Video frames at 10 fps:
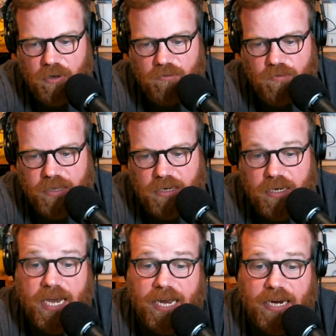of like a
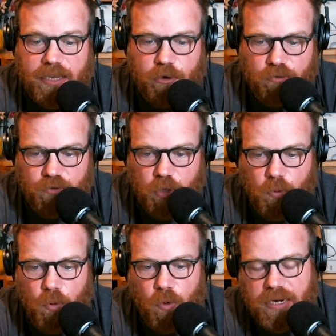guided interview
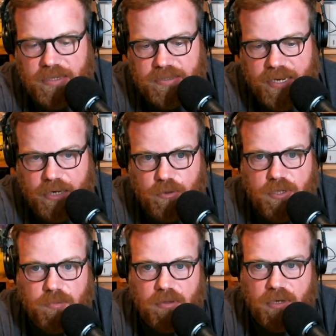or an intake or
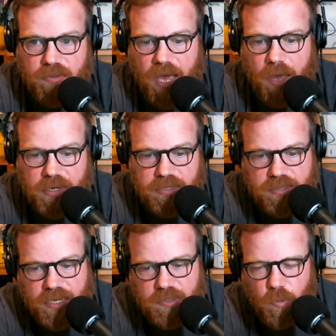something like that because
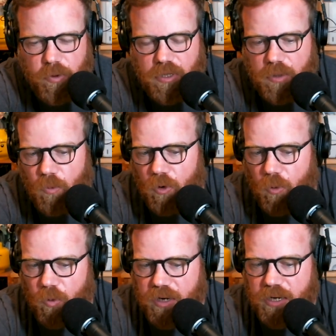that's really more
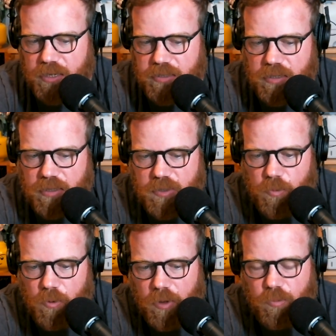what it is at this
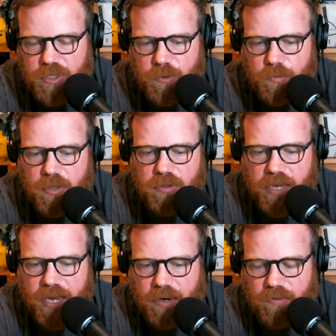point. But you build
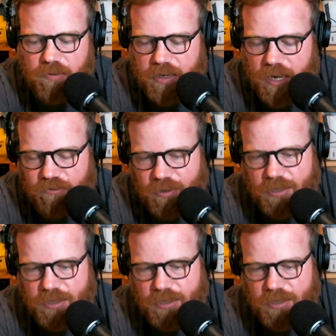that that kind of